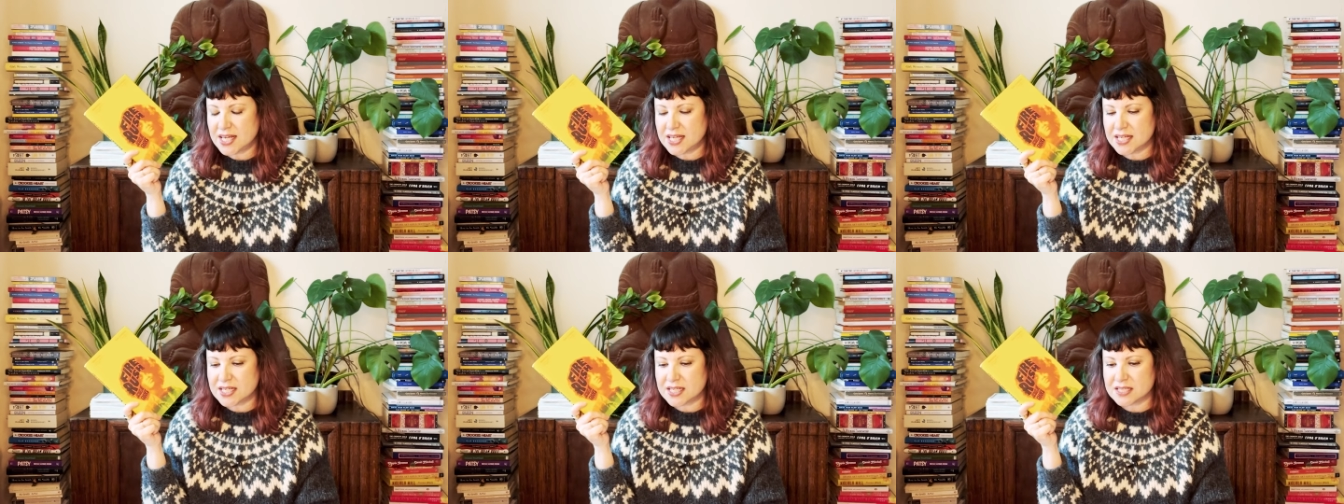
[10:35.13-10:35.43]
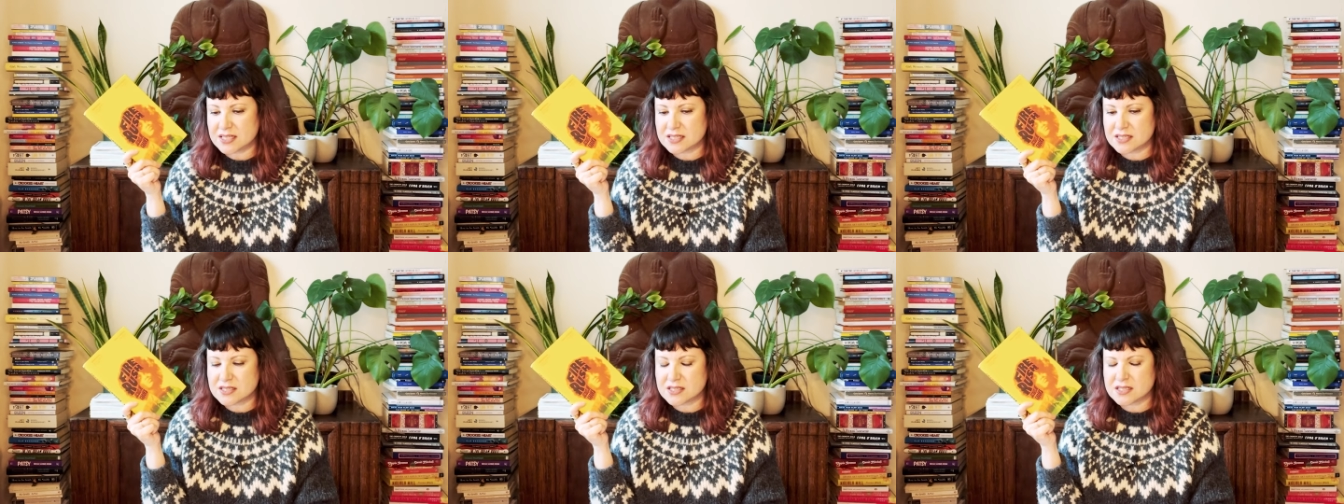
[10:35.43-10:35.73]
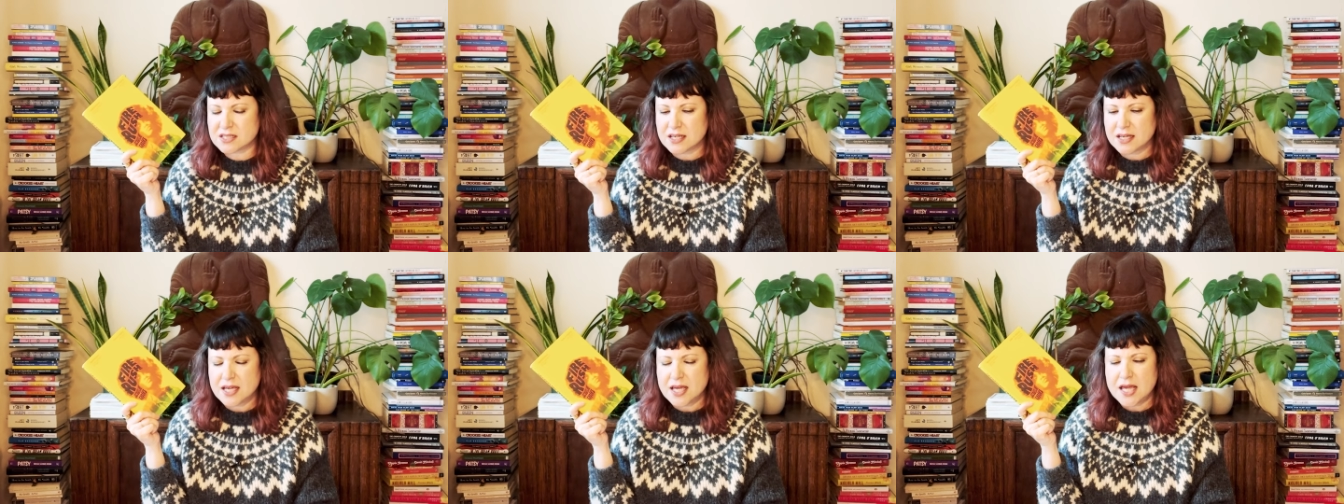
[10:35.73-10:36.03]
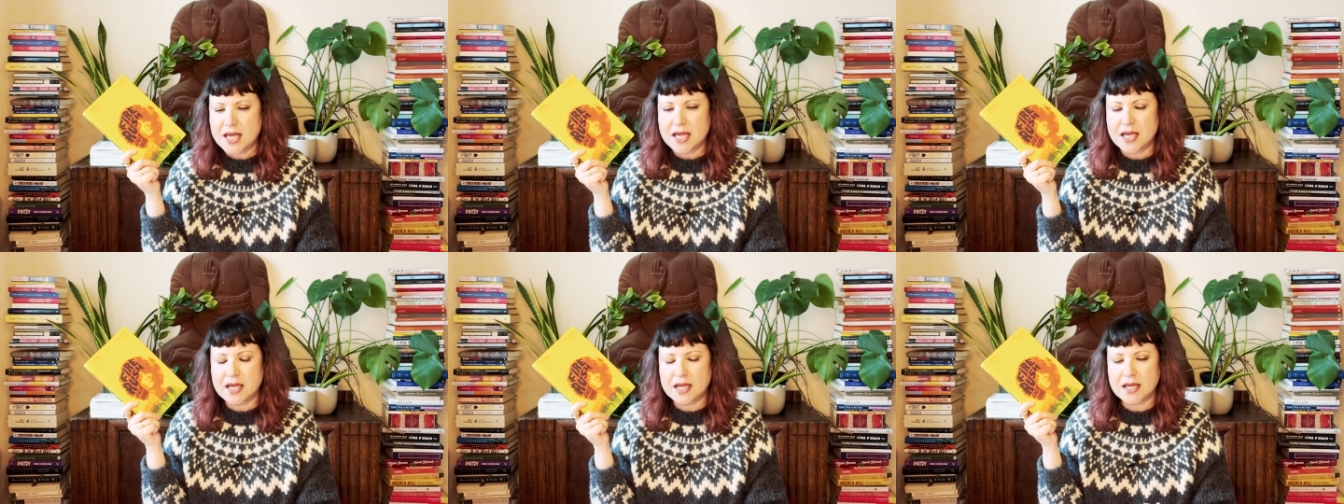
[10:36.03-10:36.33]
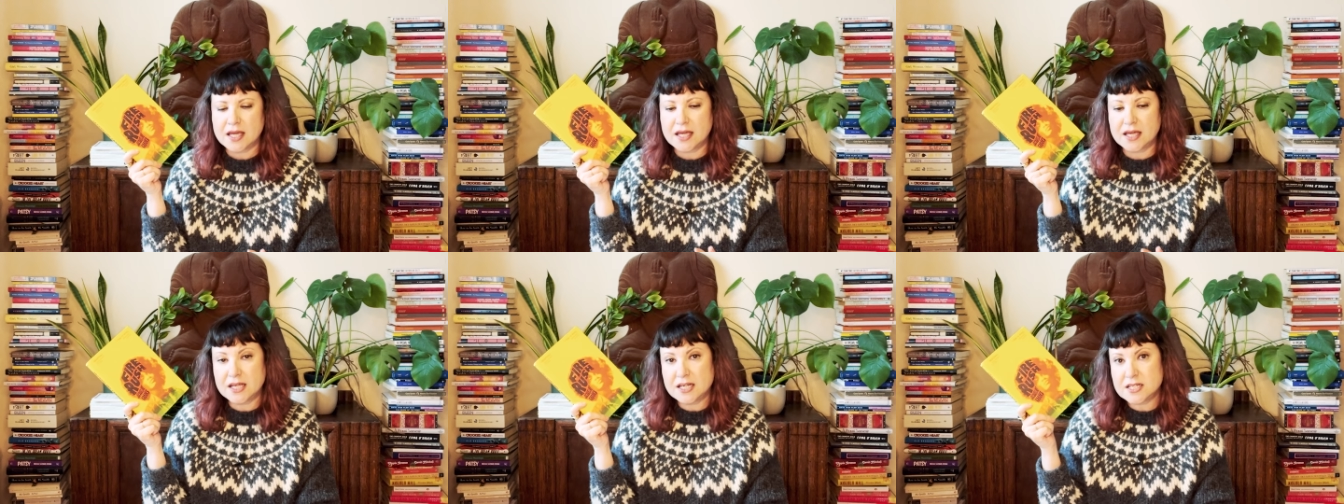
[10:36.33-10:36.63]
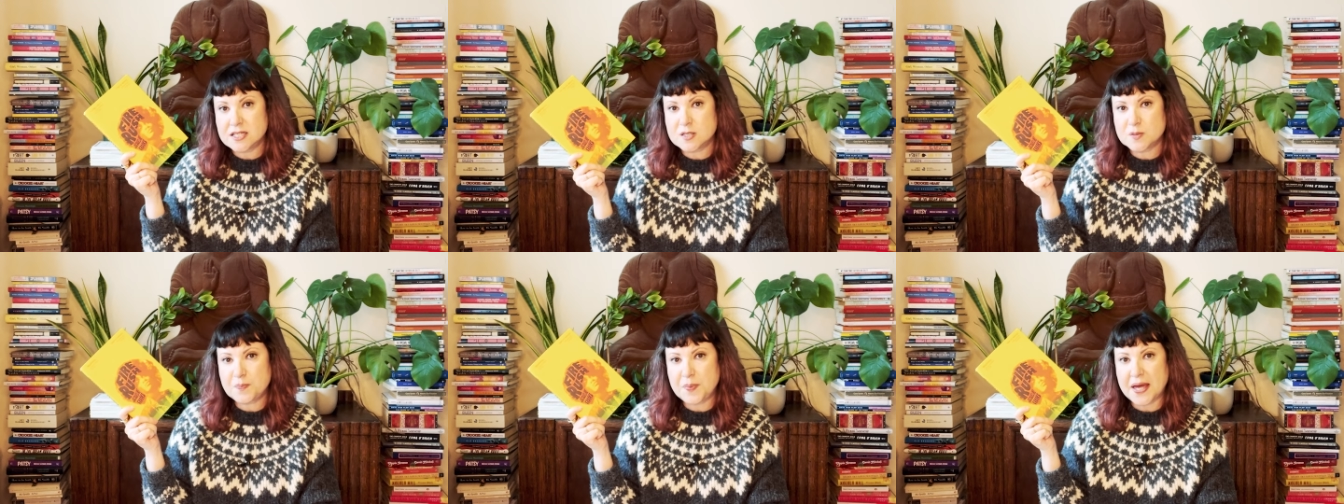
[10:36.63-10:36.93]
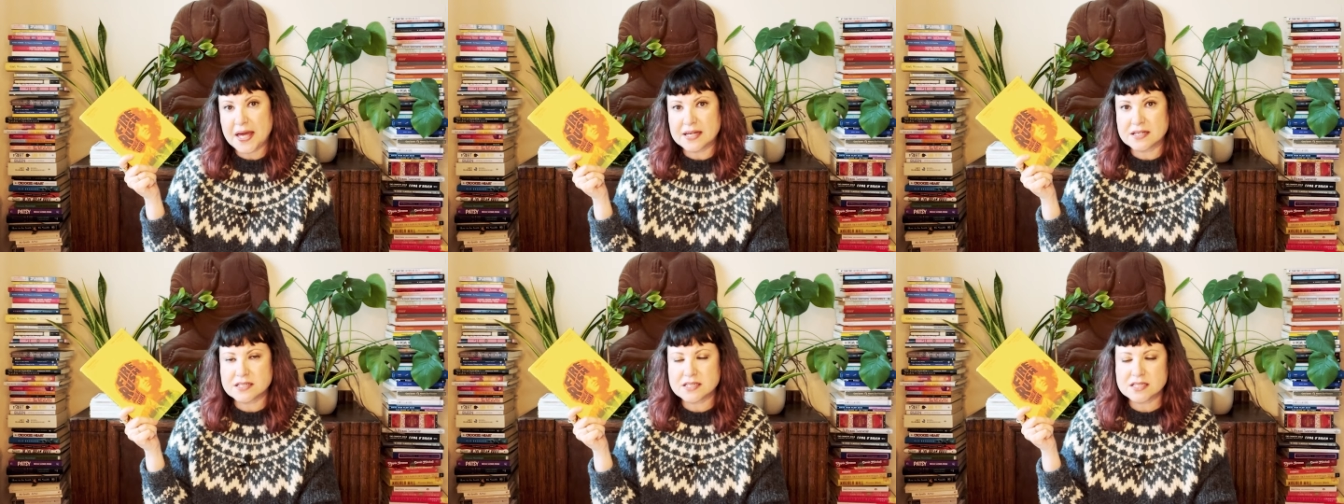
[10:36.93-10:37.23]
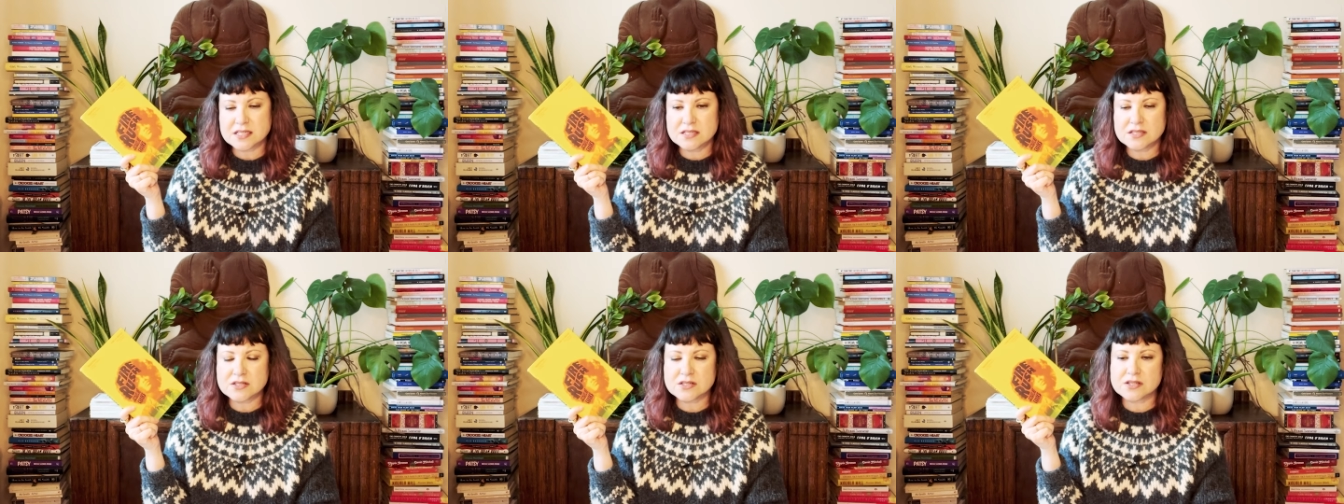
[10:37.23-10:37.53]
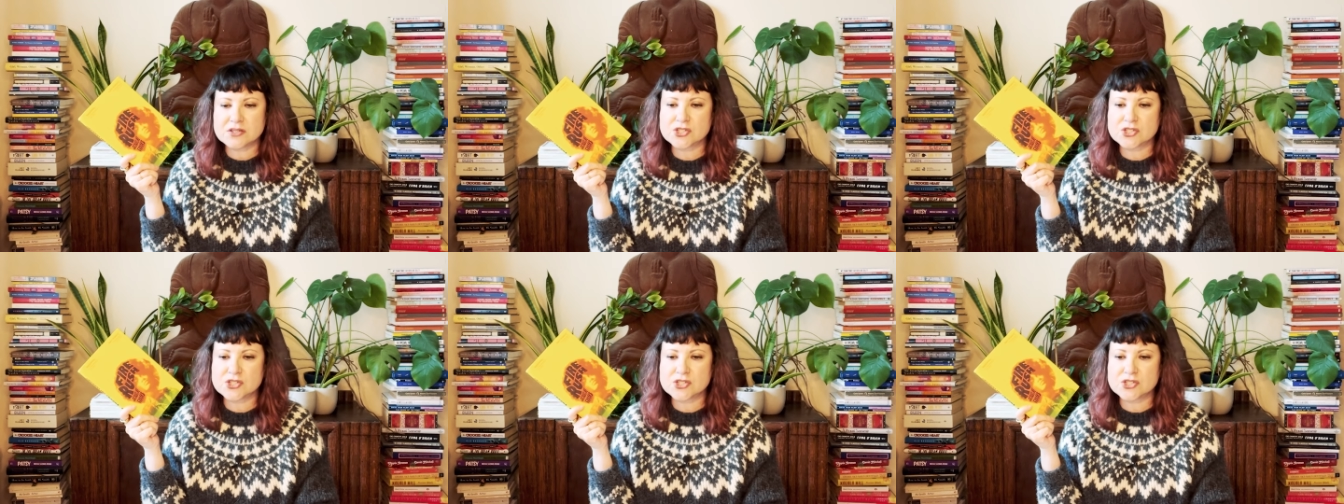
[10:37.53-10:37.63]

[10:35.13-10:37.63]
is independent.